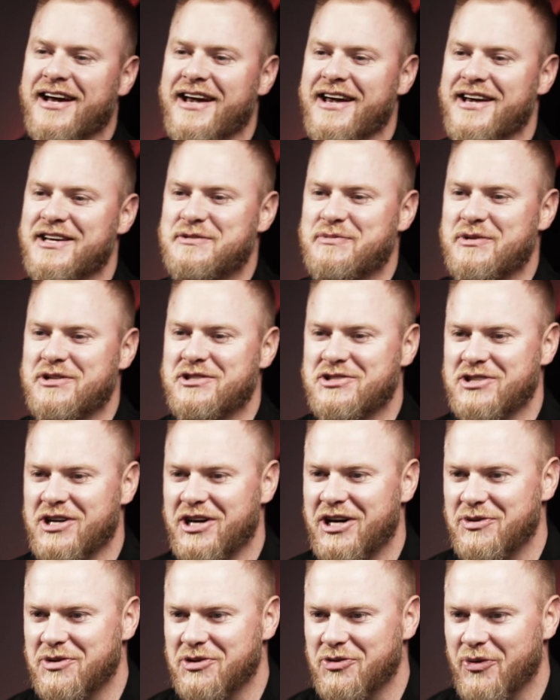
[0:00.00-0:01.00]
Hey, it's been
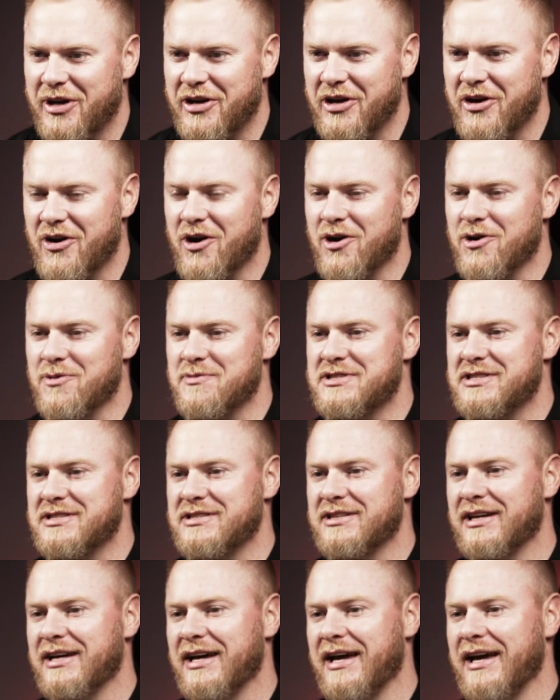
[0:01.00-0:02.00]
Sean with Rainier
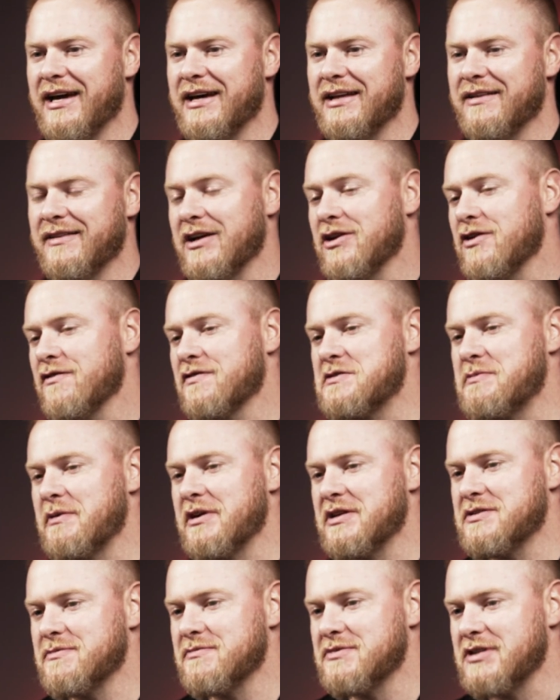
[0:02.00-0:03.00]
Arms, and thank you for
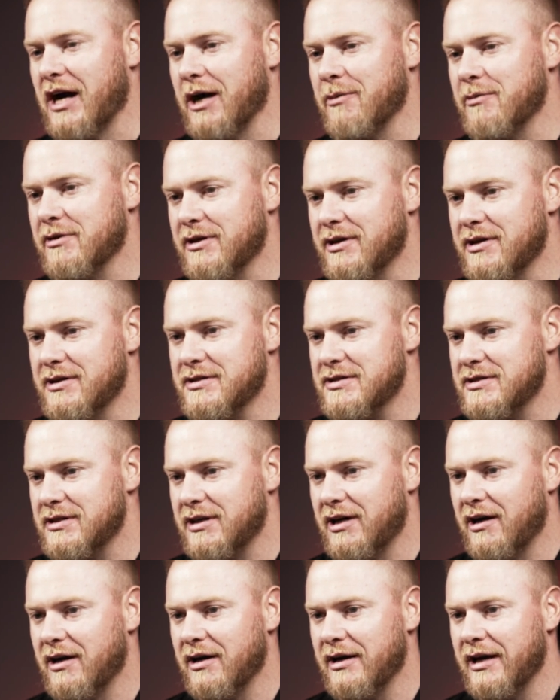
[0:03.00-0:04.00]
spending some time with us
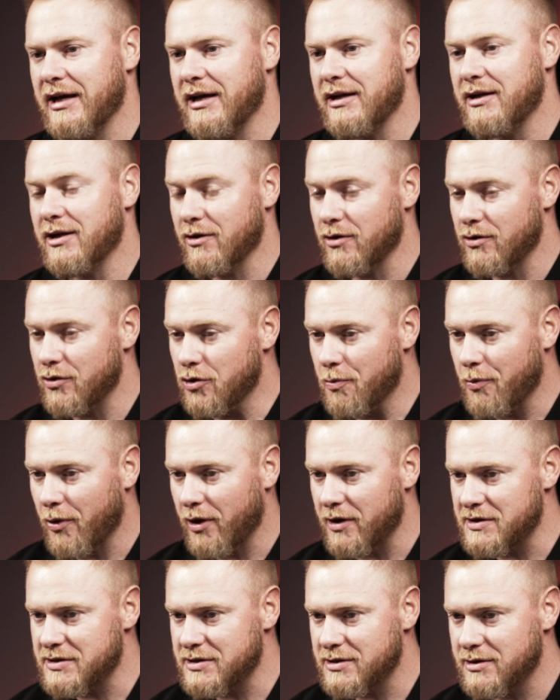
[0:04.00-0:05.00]
on another new
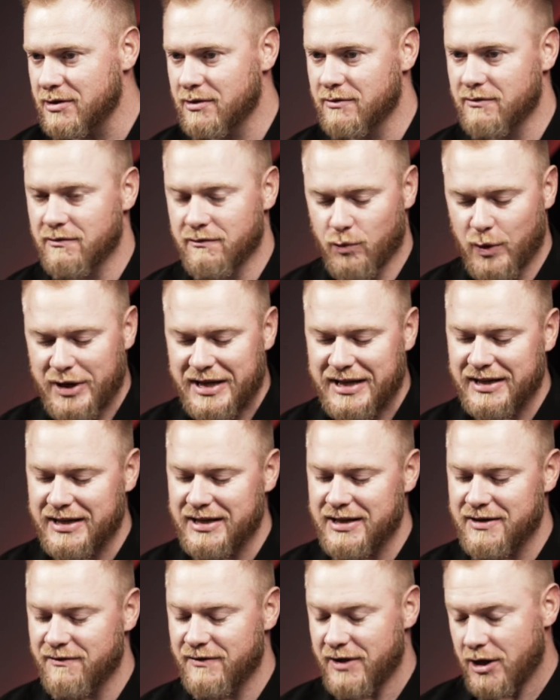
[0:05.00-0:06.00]
products
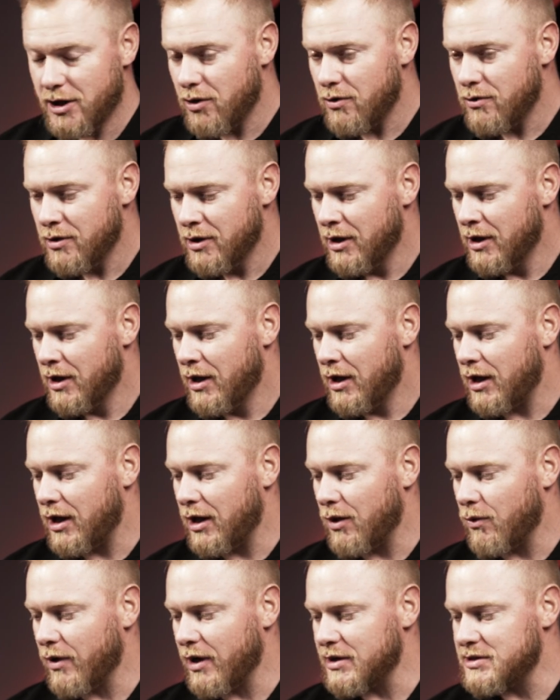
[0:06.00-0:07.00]
weekly video
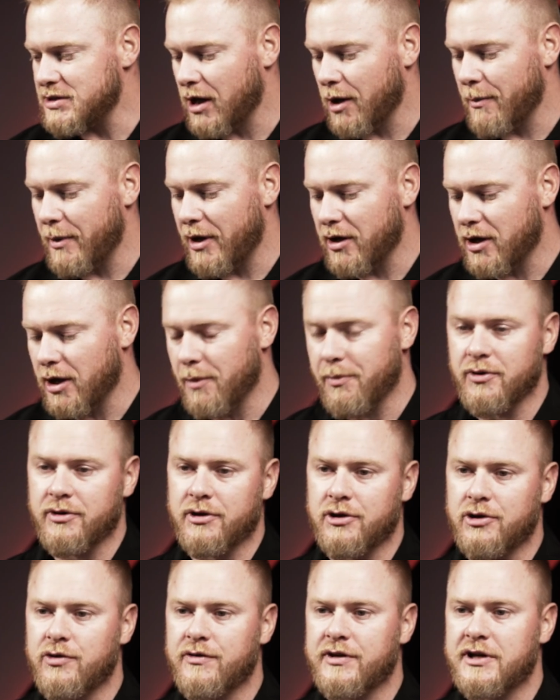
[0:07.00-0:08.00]
where I talk about a couple
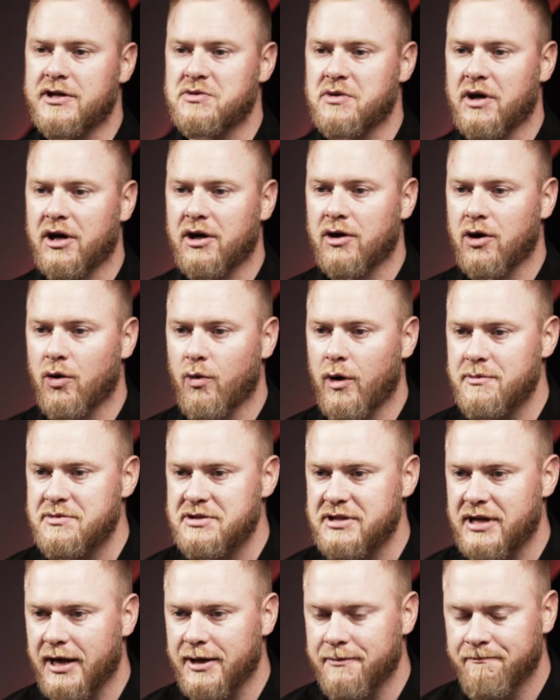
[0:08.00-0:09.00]
of the new things we got on our
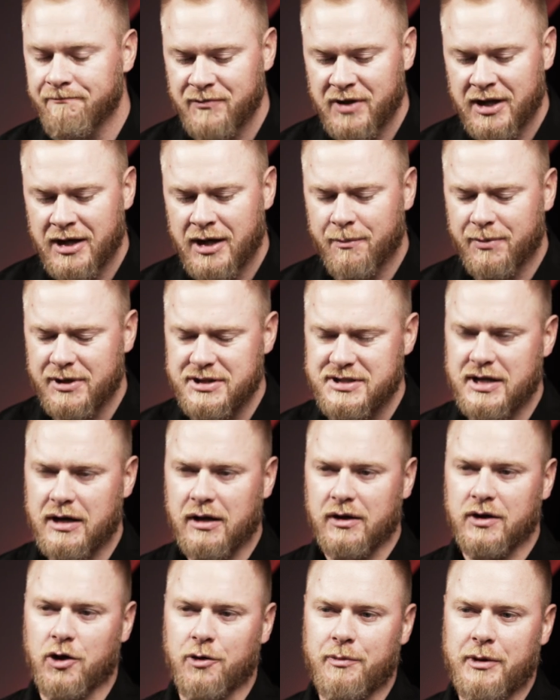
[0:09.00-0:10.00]
website. Please
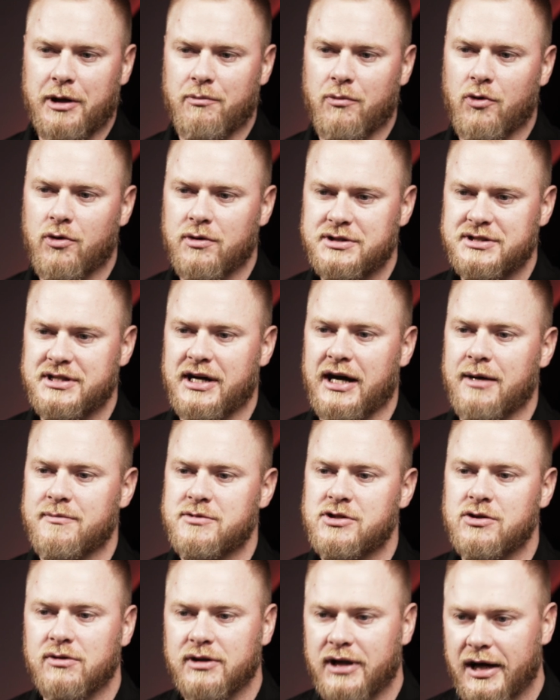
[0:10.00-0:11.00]
take a little bit more time
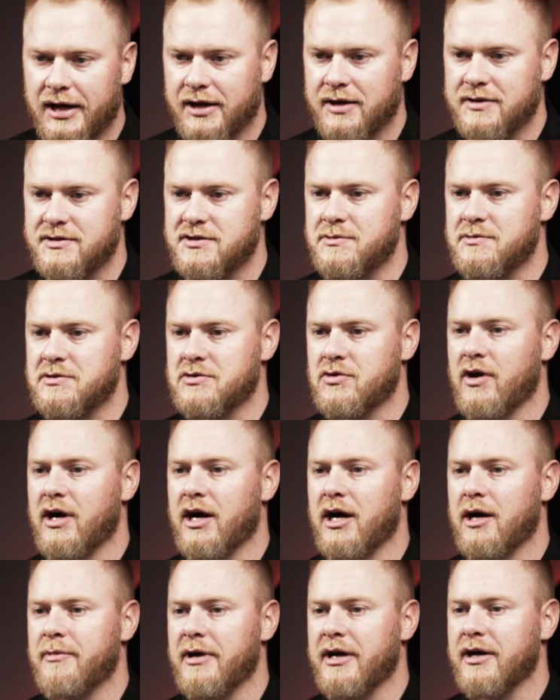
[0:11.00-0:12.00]
to like and
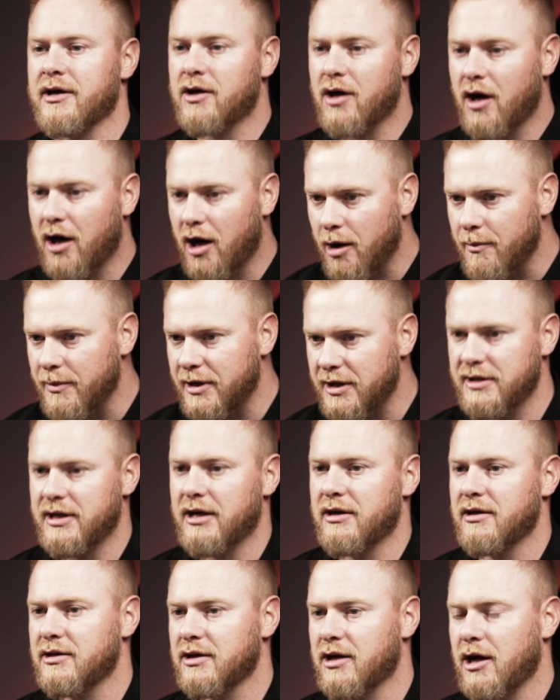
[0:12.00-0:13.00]
subscribe and comment
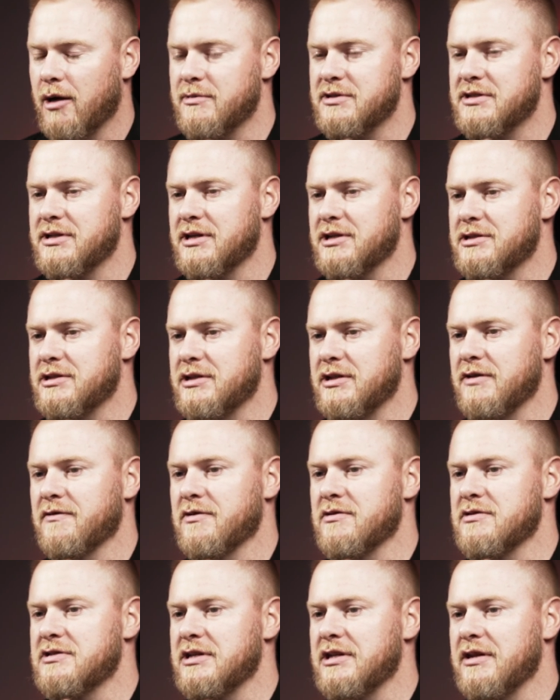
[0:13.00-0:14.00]
down in the comment section if
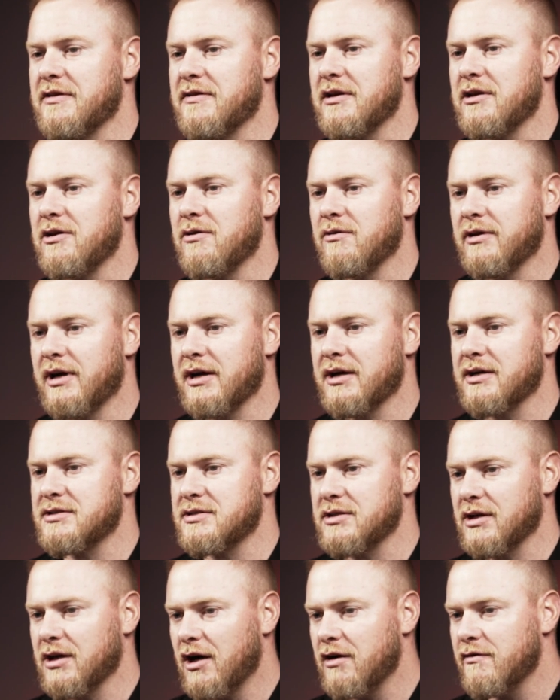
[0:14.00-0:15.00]
there's anything you would like us
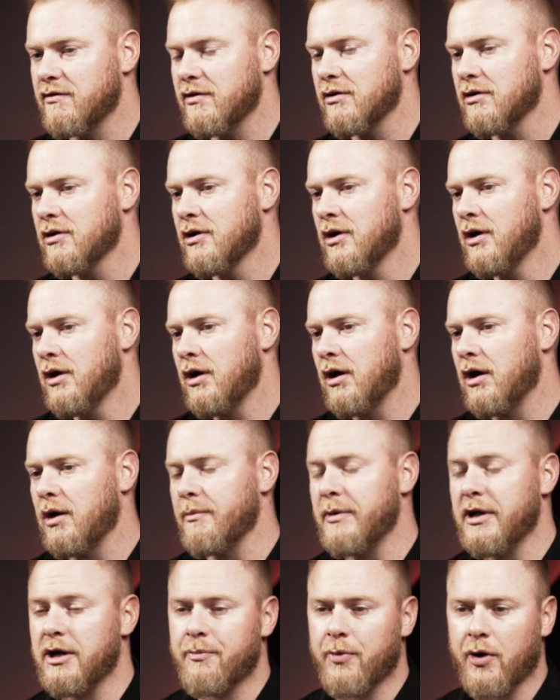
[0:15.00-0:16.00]
to cover, any